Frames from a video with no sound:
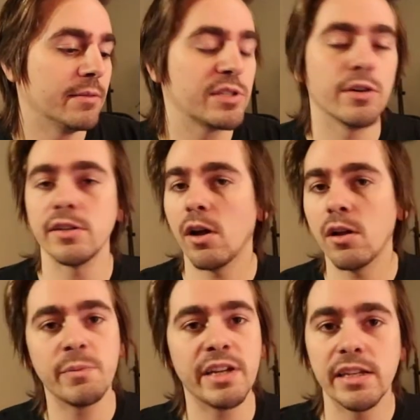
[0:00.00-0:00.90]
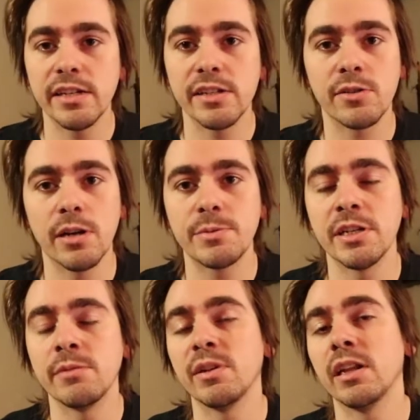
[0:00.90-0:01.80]
So it'll all be in the
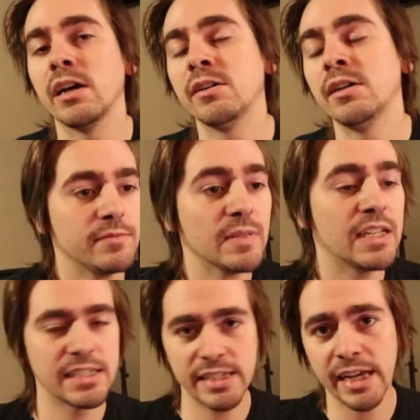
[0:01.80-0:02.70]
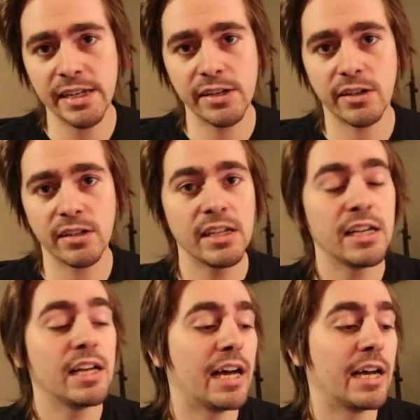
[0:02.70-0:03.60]
description below. To end it all,
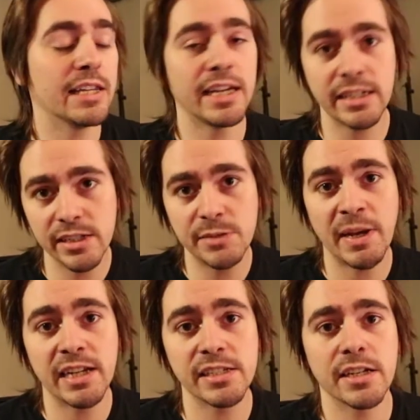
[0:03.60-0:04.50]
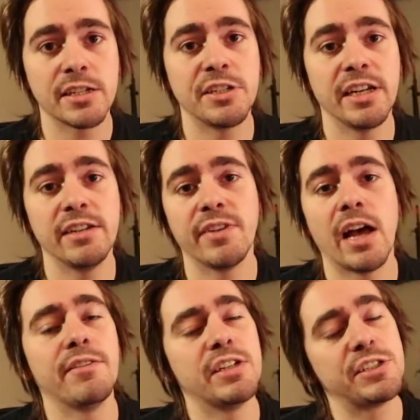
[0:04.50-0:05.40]
I like the Panasonic
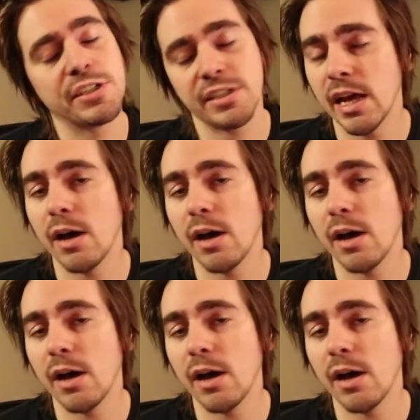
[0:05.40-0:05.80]
G85. It's just